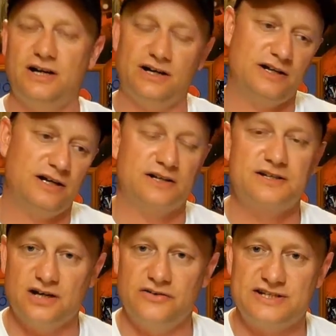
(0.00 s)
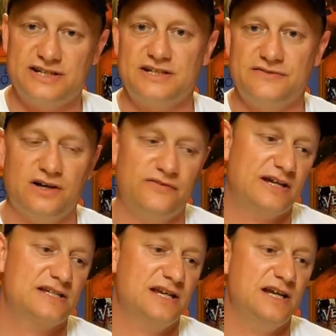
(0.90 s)
an, an Atari sixty-five
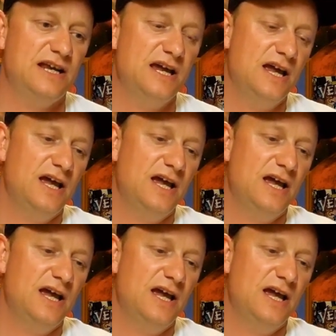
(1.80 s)
X E